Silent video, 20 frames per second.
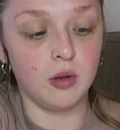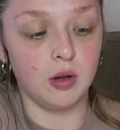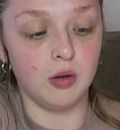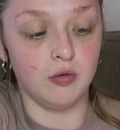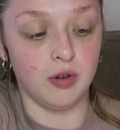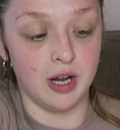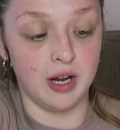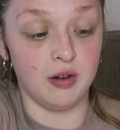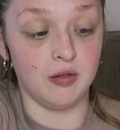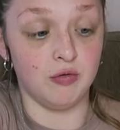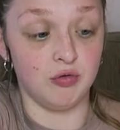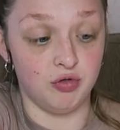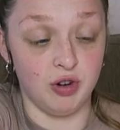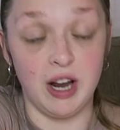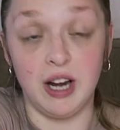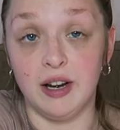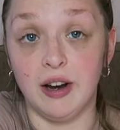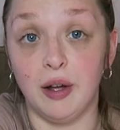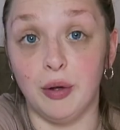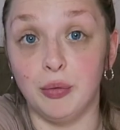
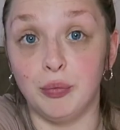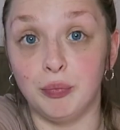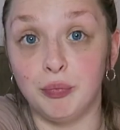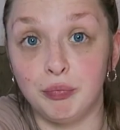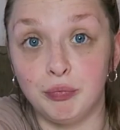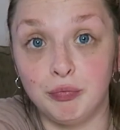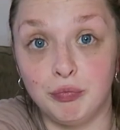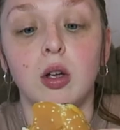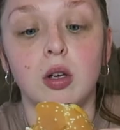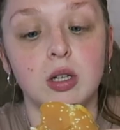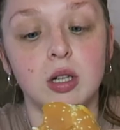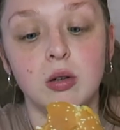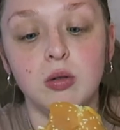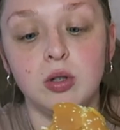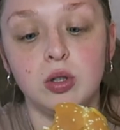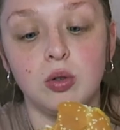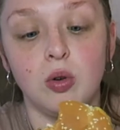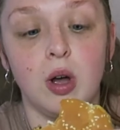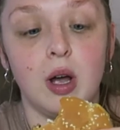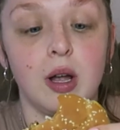right now. I
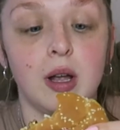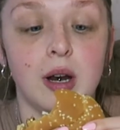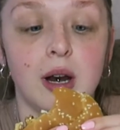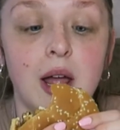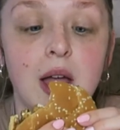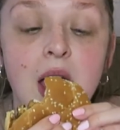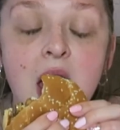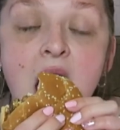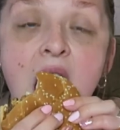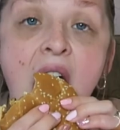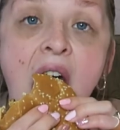was so hungry.